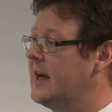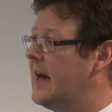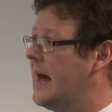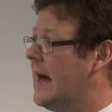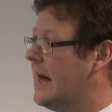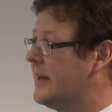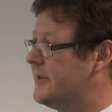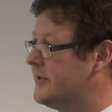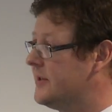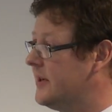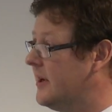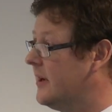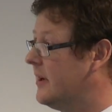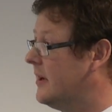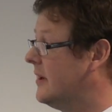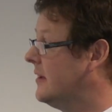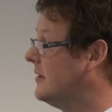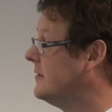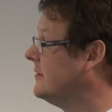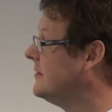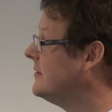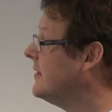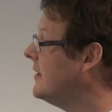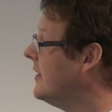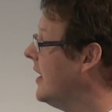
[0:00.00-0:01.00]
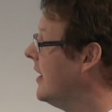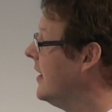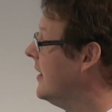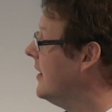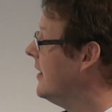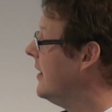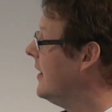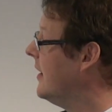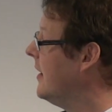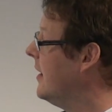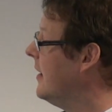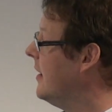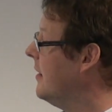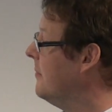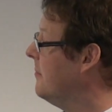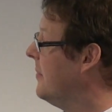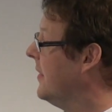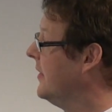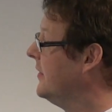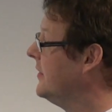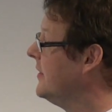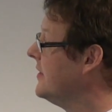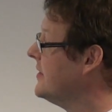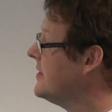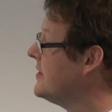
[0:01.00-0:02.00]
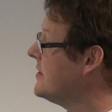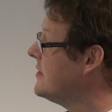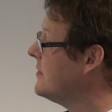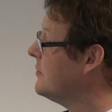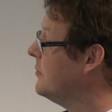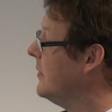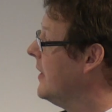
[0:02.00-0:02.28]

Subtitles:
at our abundance.